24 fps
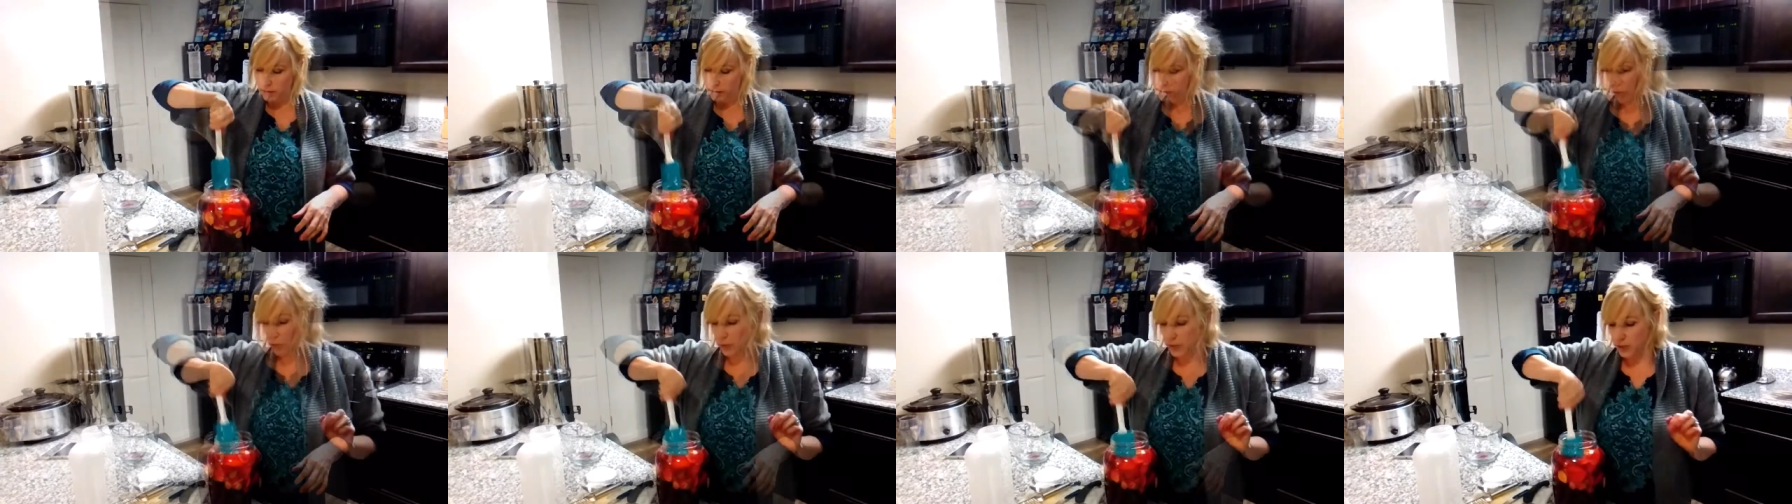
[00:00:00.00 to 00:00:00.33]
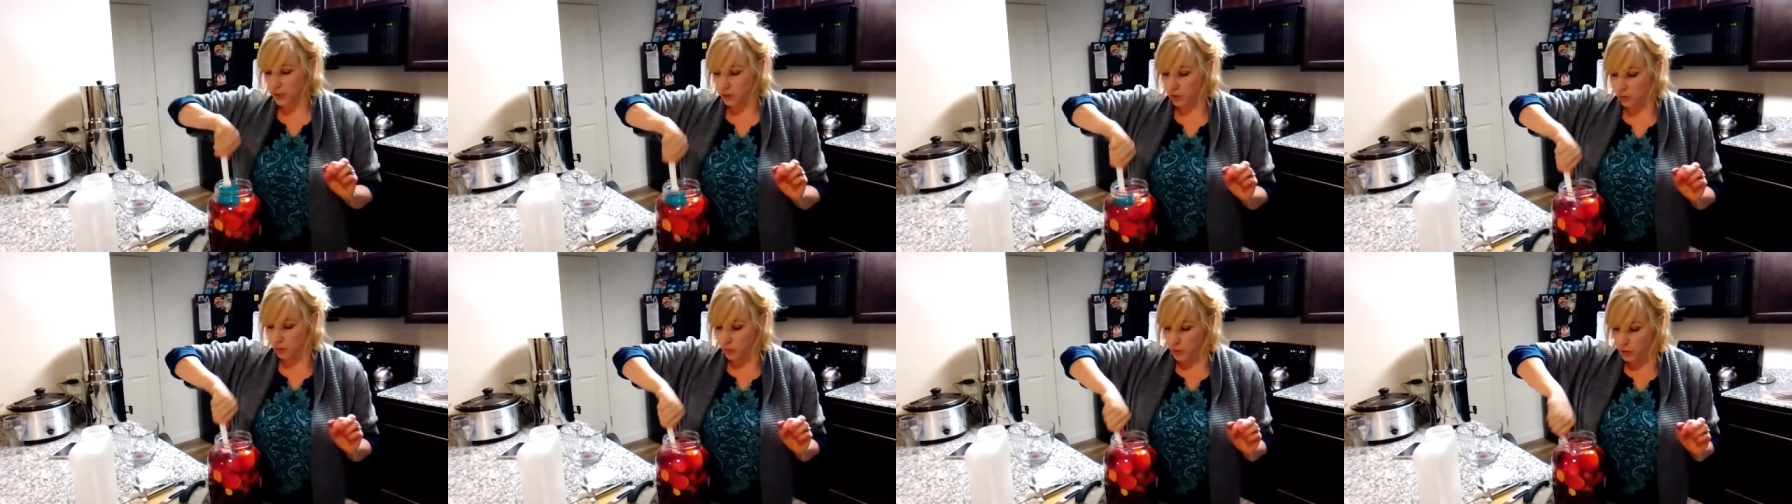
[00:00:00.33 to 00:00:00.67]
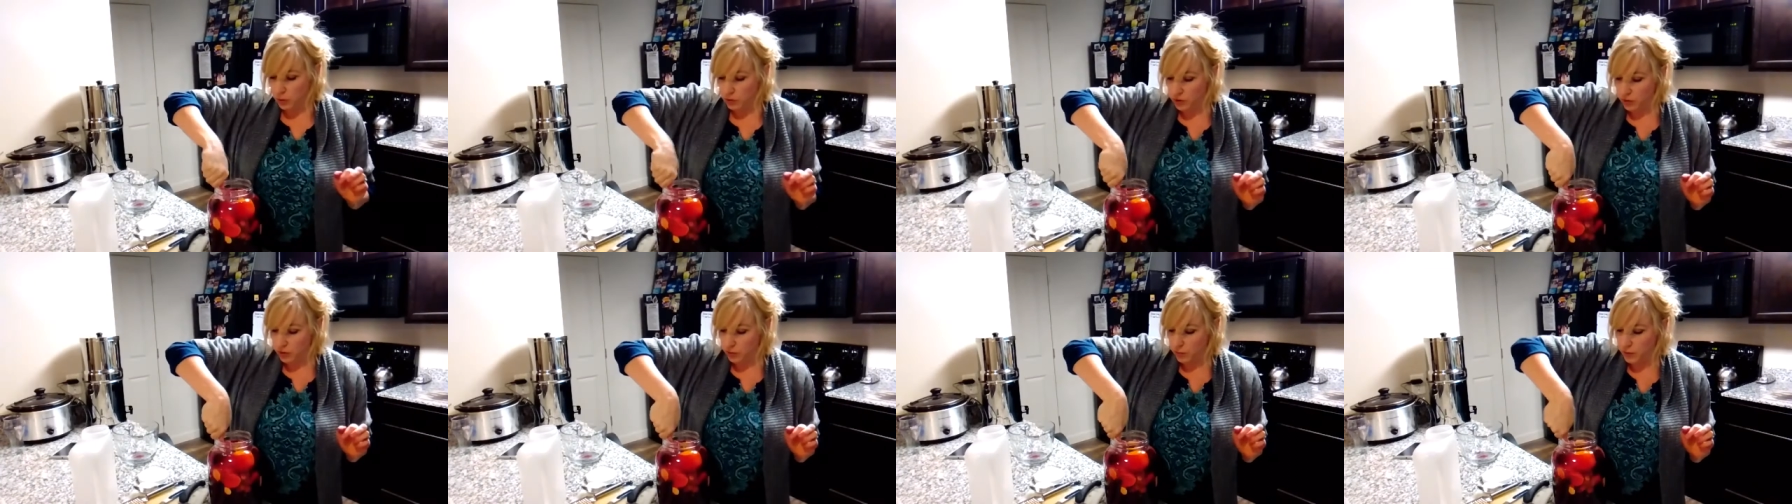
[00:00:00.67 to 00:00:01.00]
So it's
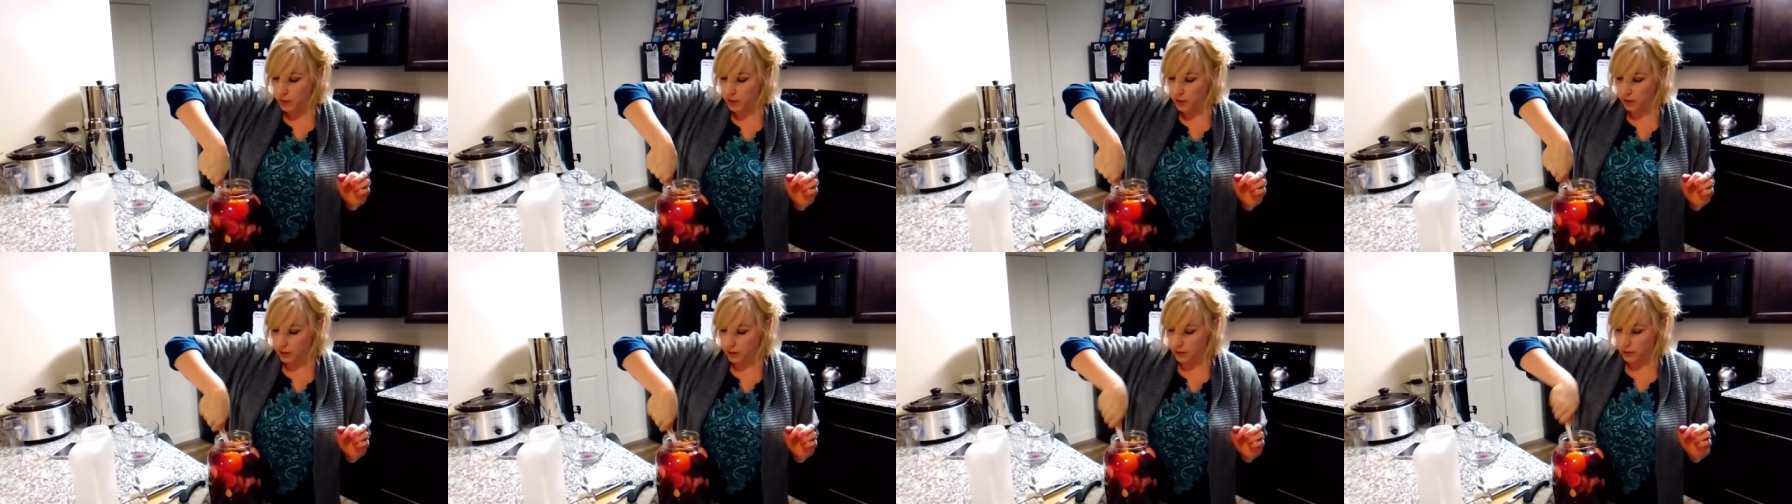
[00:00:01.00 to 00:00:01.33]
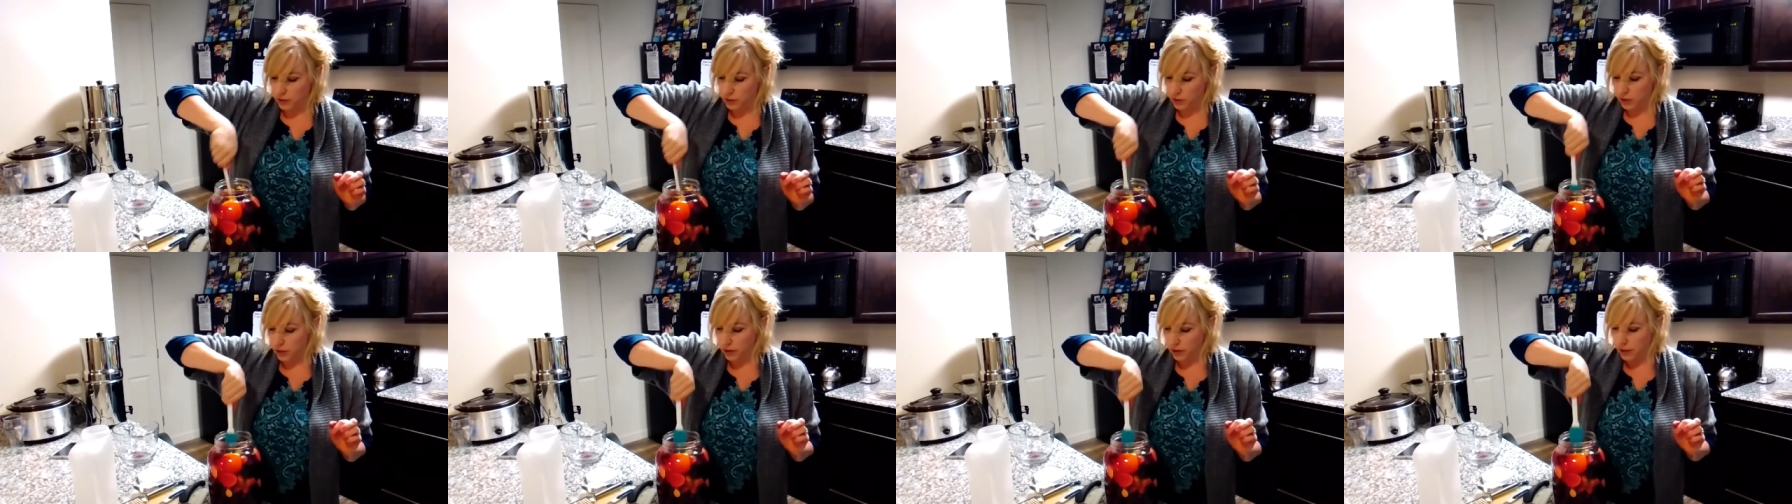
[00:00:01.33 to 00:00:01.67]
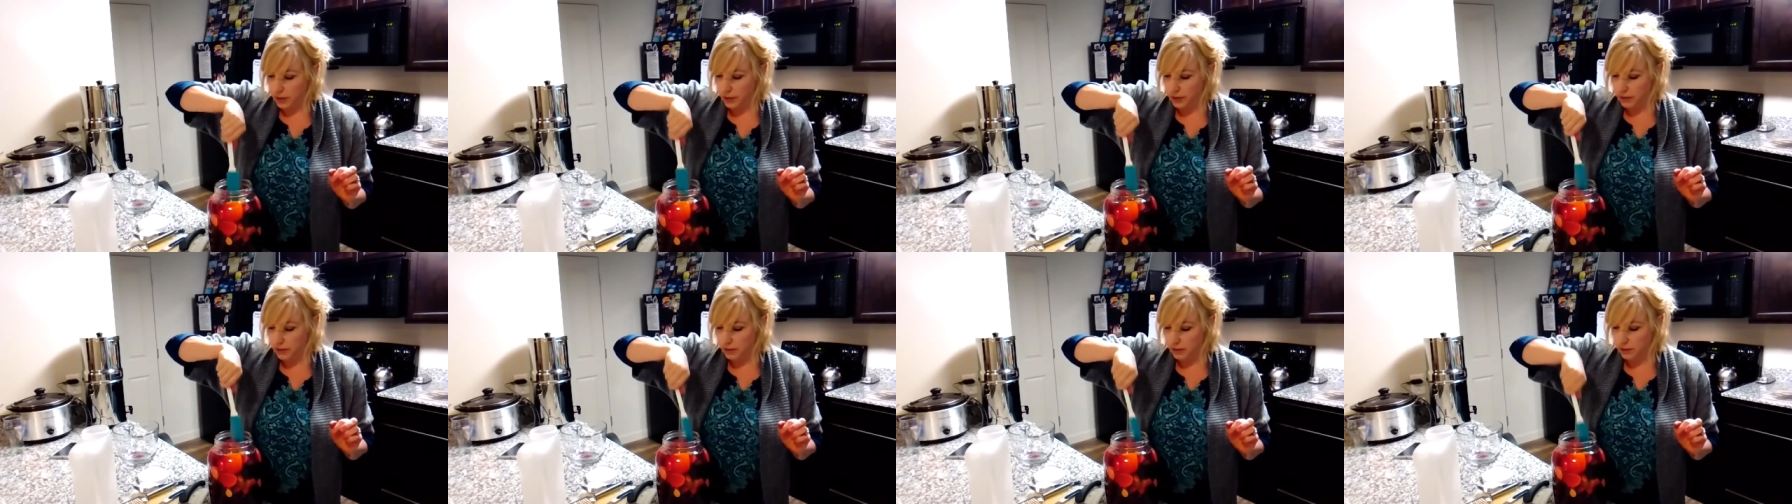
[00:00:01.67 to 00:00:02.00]
supposed to be
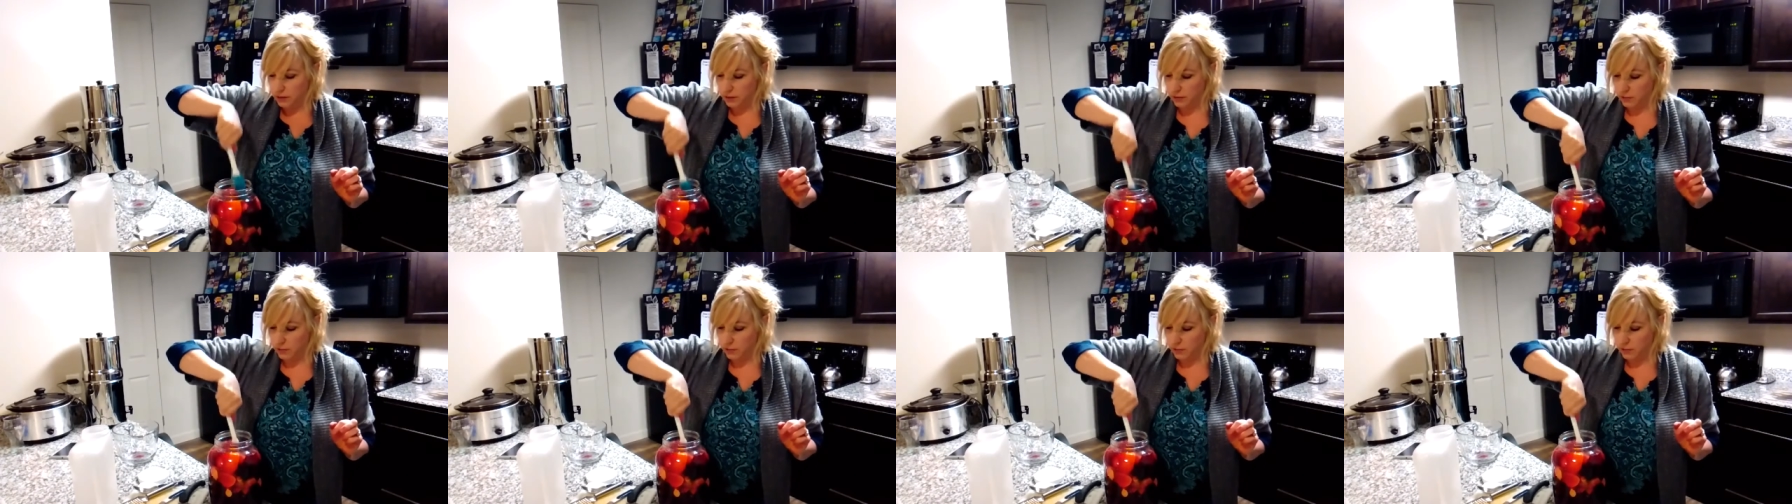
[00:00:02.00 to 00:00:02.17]
airtight,